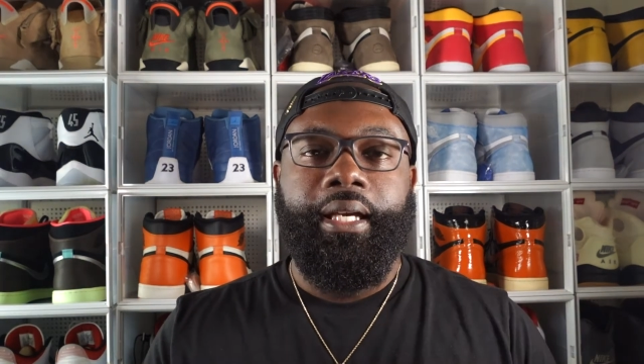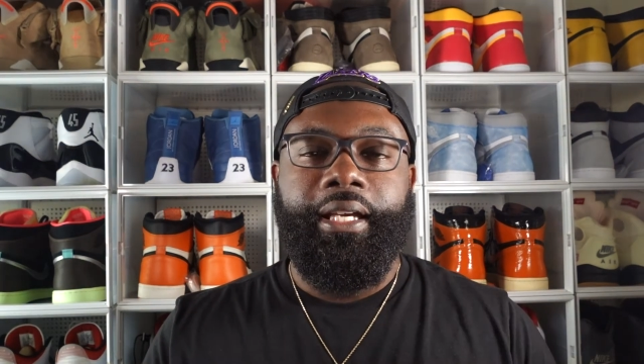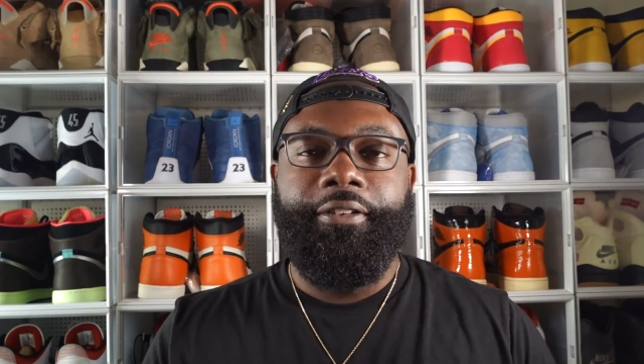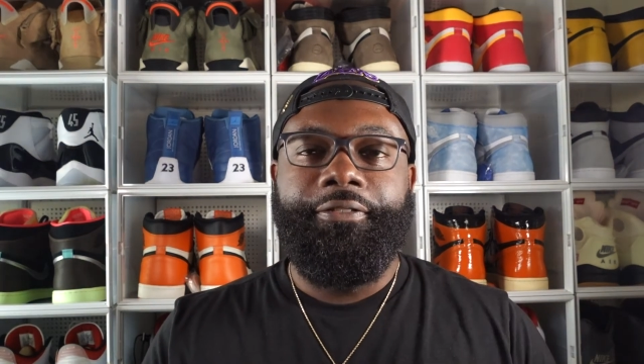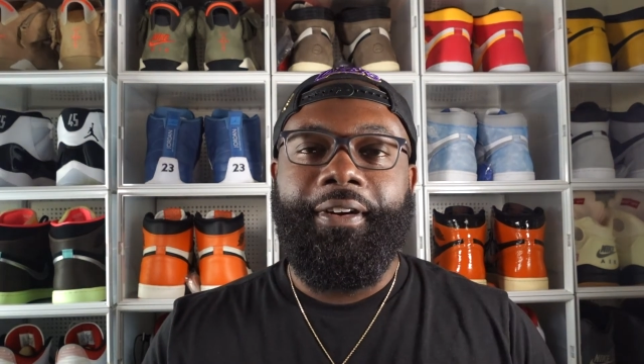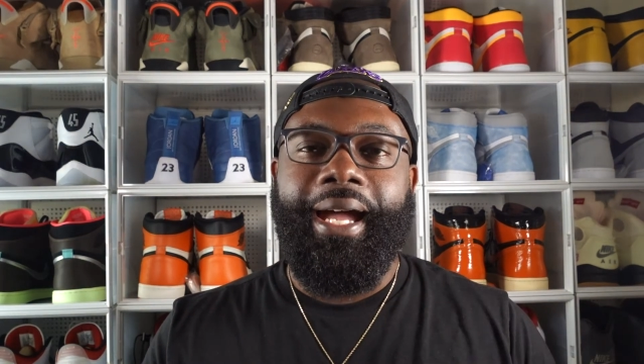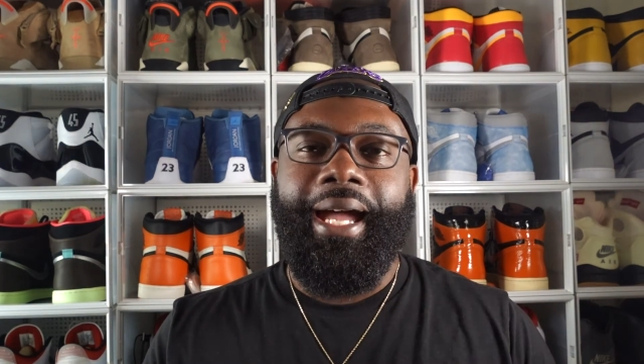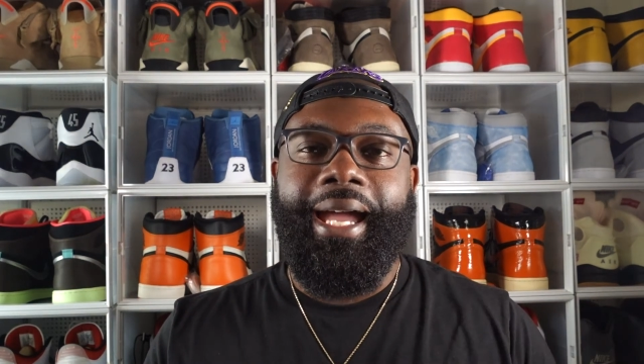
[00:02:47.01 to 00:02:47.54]

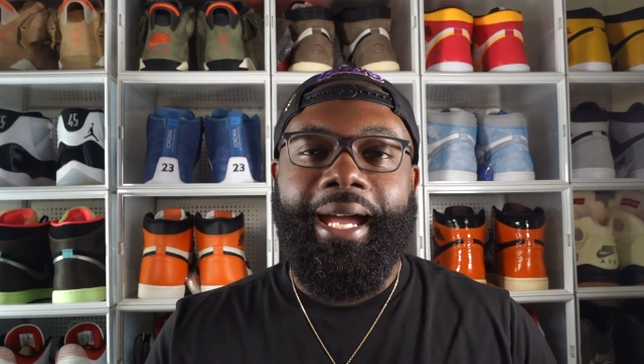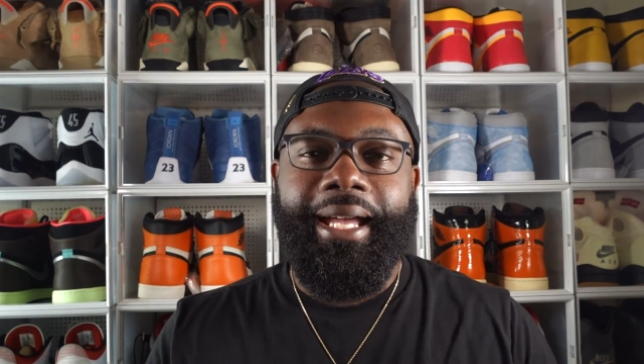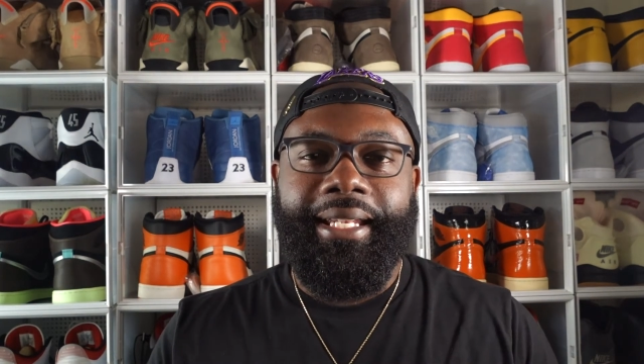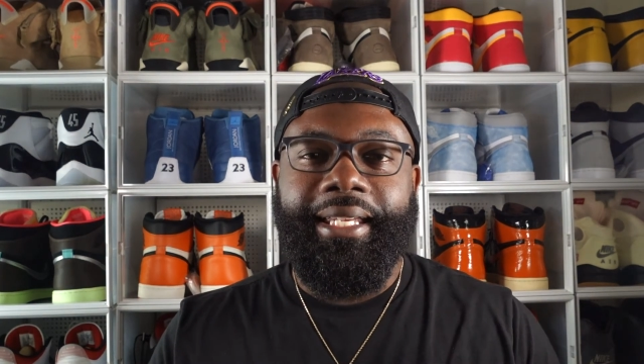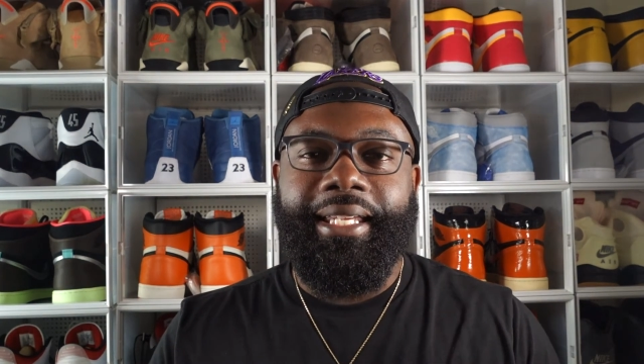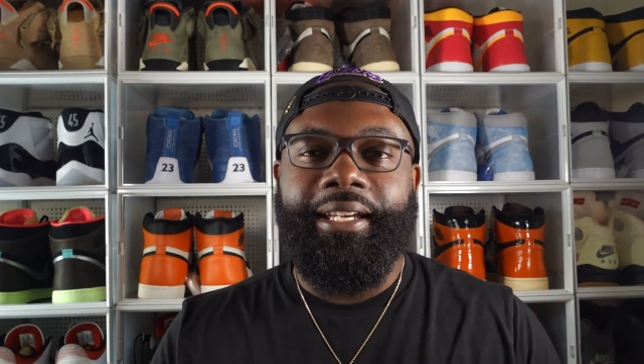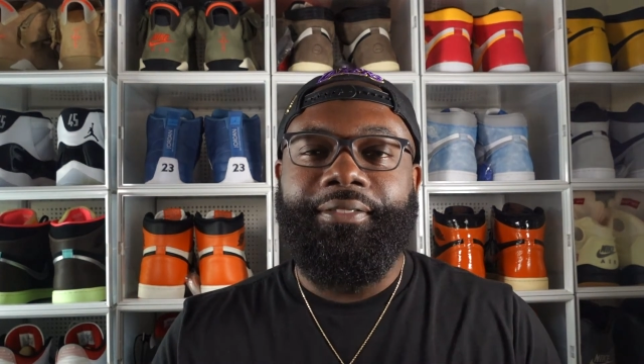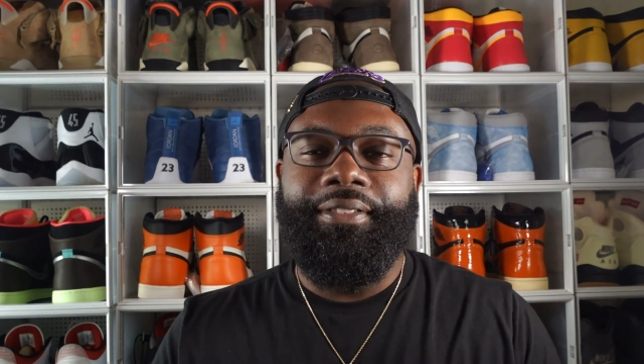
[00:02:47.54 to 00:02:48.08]
If I had
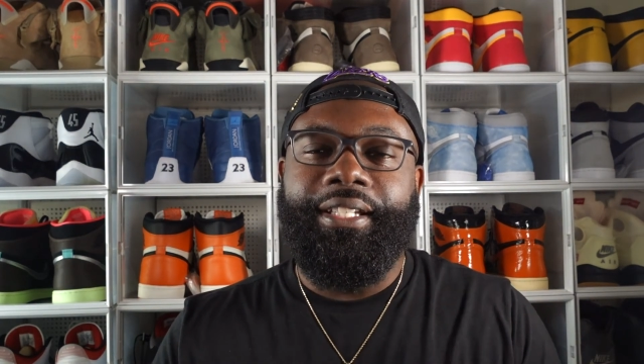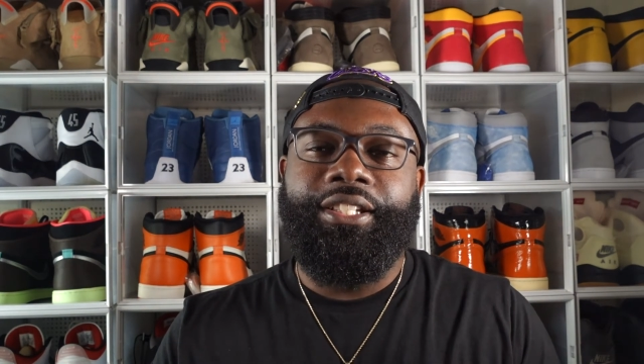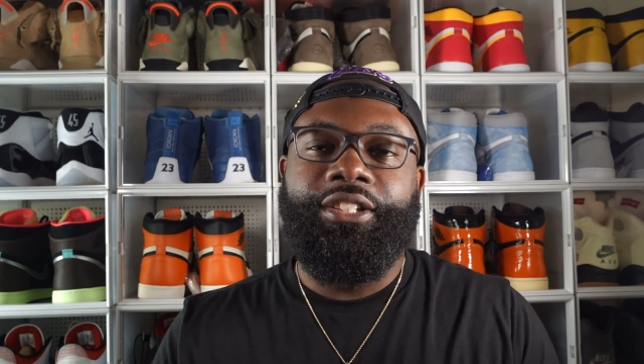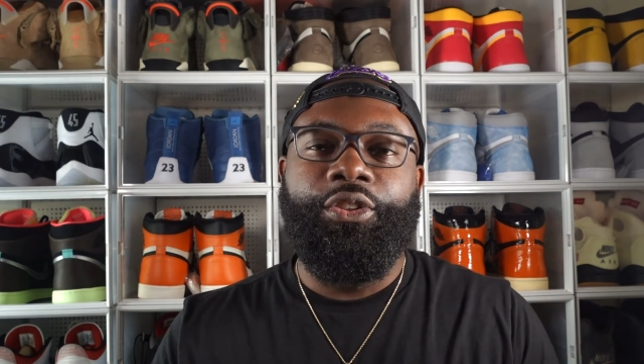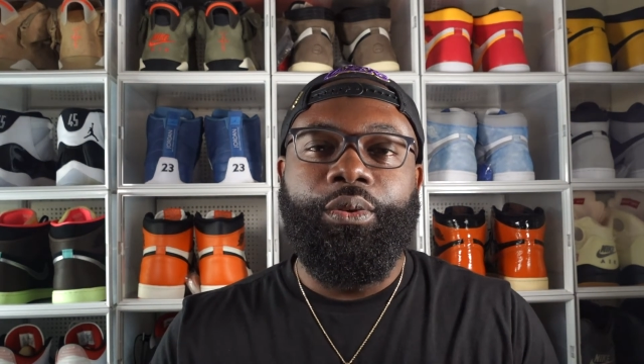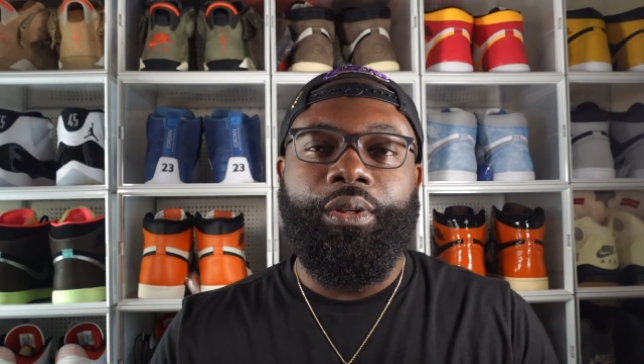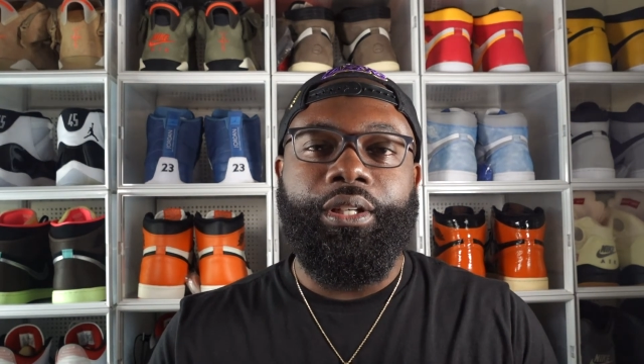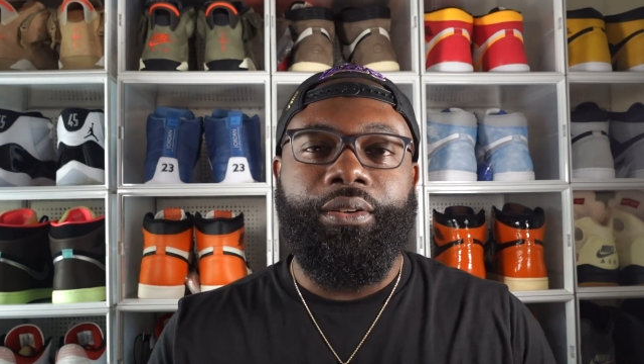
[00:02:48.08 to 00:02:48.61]
to give this
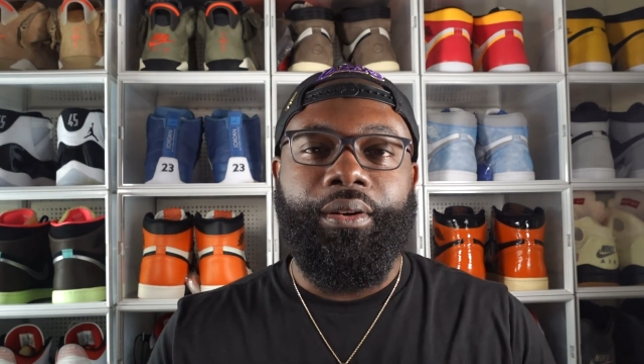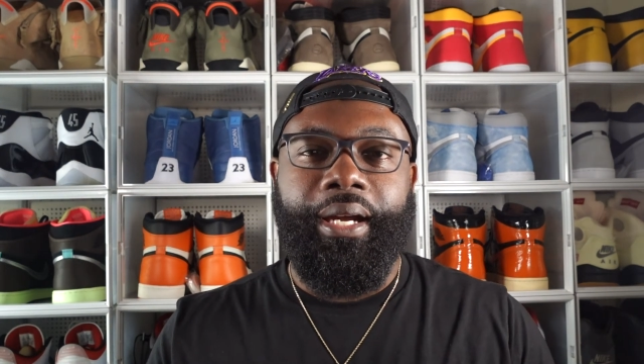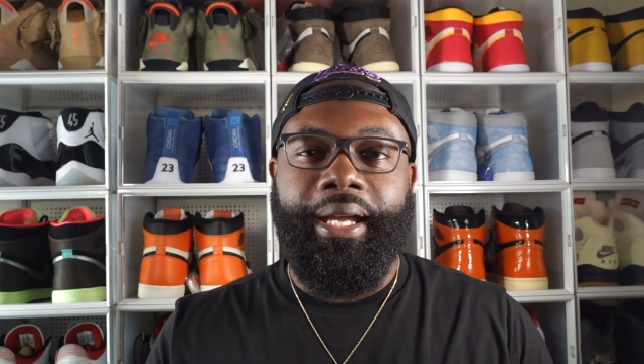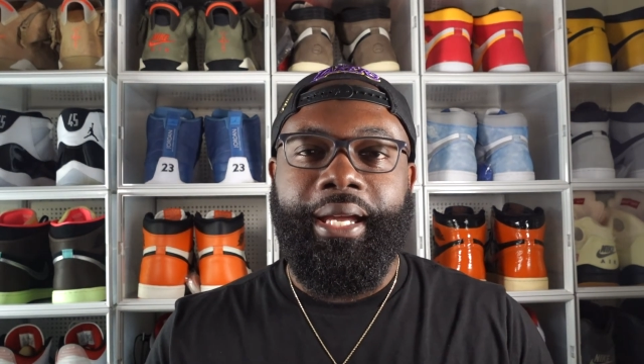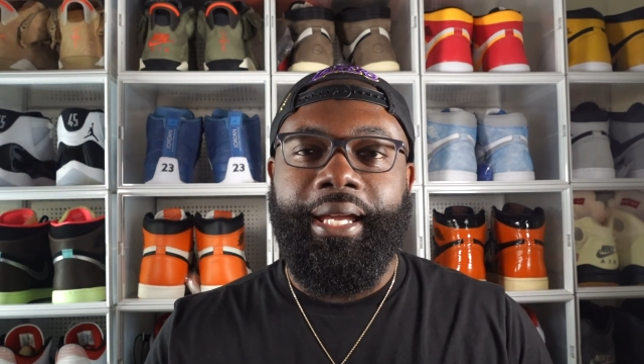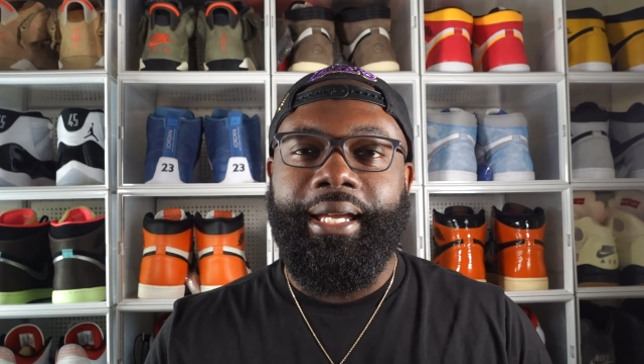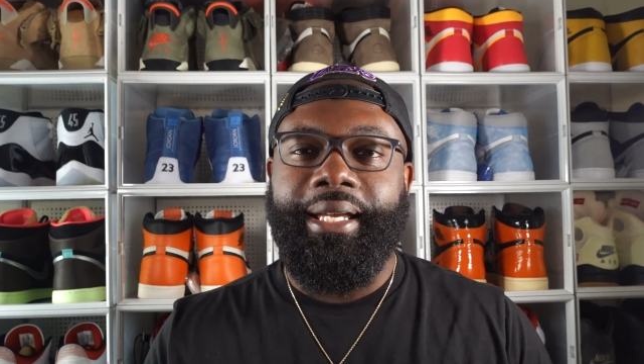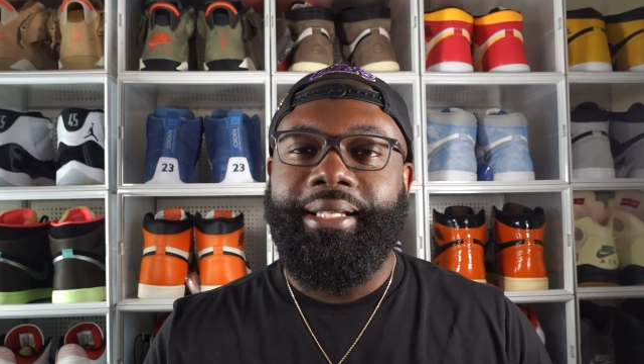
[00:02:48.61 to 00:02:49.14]
shoe a
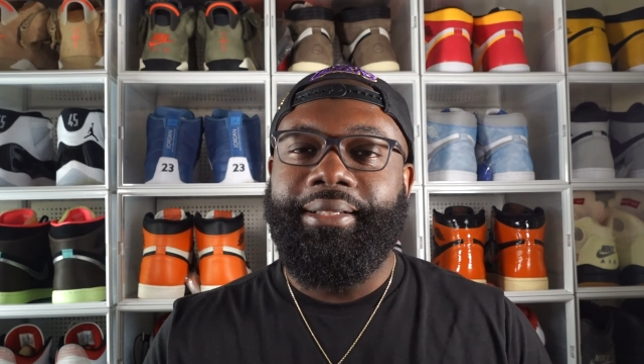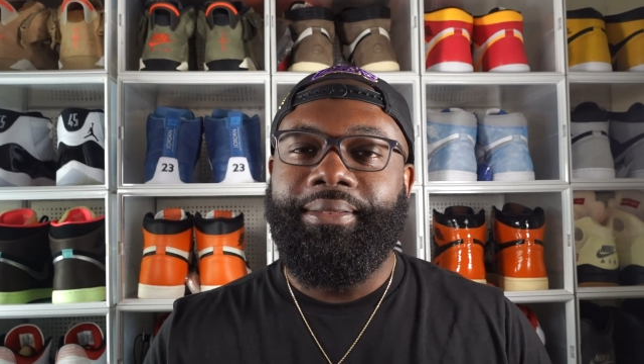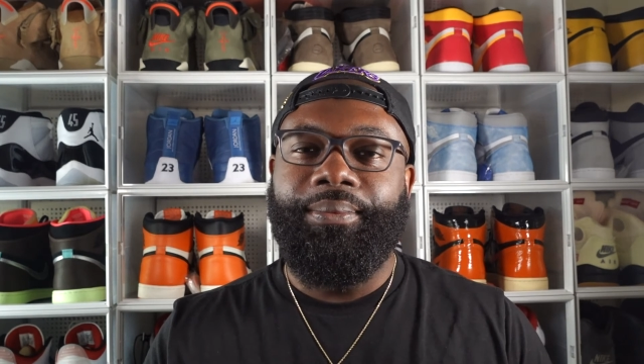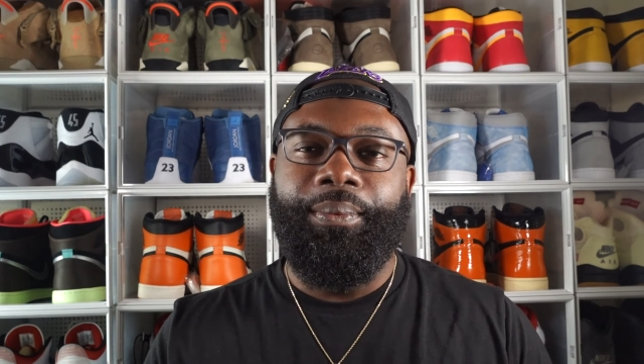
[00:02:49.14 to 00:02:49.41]
grade,